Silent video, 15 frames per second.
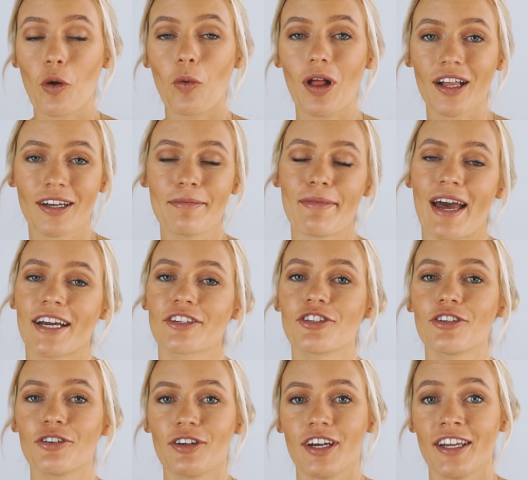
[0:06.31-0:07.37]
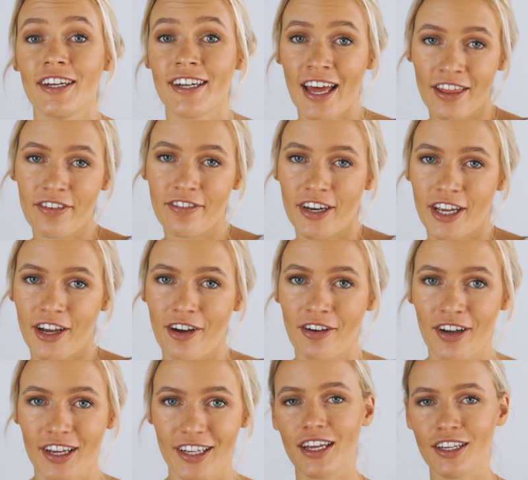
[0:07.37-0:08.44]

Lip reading: Welcome back to another video.